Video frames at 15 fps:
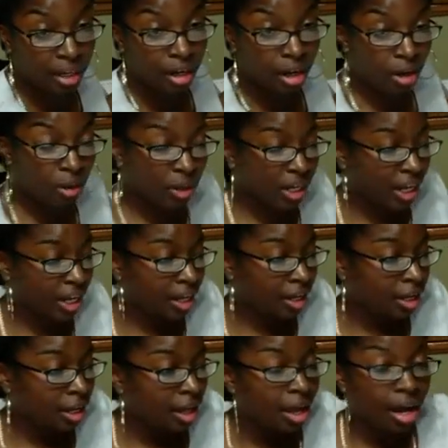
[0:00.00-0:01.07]
Okay,
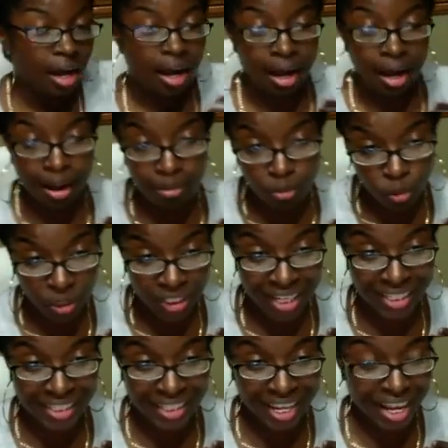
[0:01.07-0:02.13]
let's
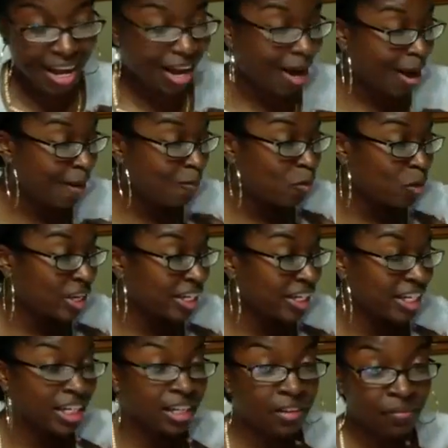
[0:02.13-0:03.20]
say I'm weak
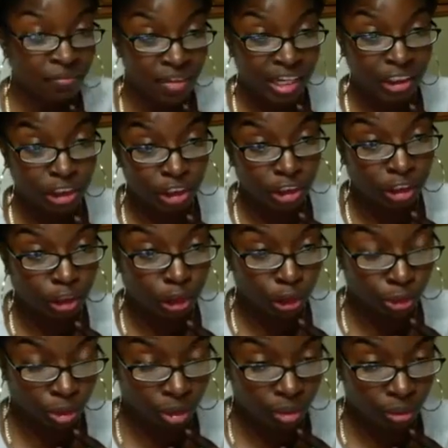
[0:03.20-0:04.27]
in infection
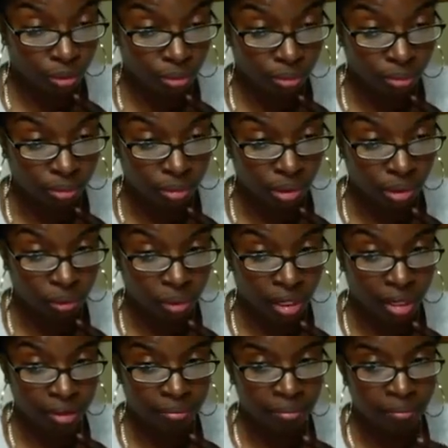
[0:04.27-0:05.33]
control.
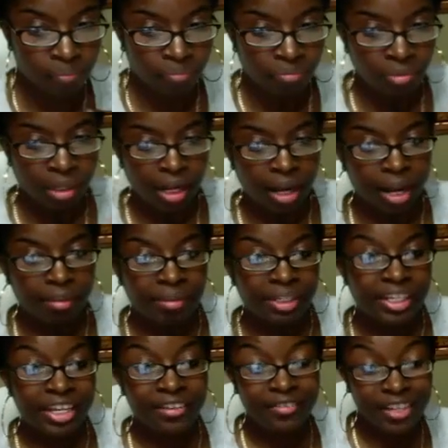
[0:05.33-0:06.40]
Okay, I am
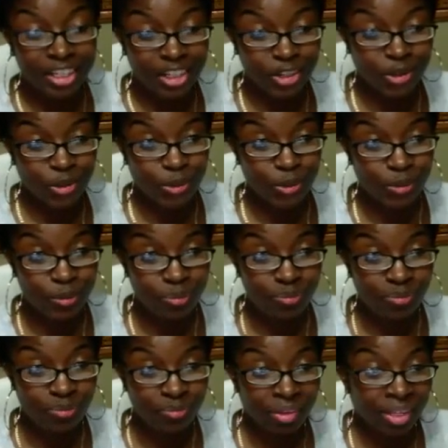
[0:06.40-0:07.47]
giving you
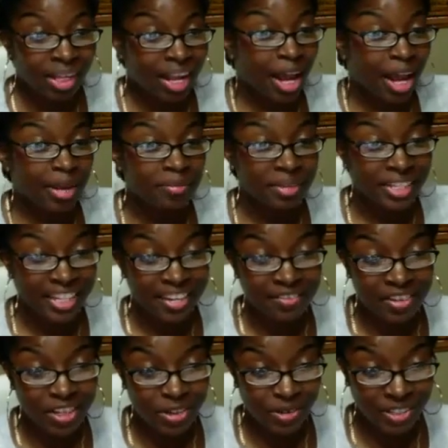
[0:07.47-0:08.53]

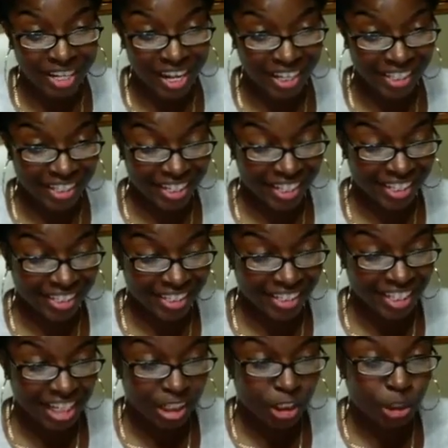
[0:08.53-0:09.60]
techniques
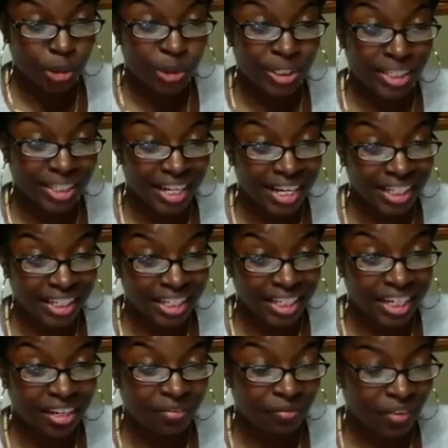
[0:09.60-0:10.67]
to study
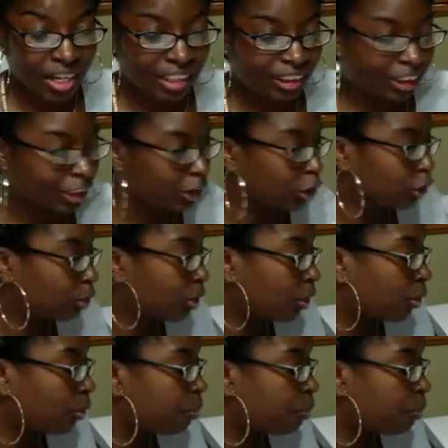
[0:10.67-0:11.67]
infection control.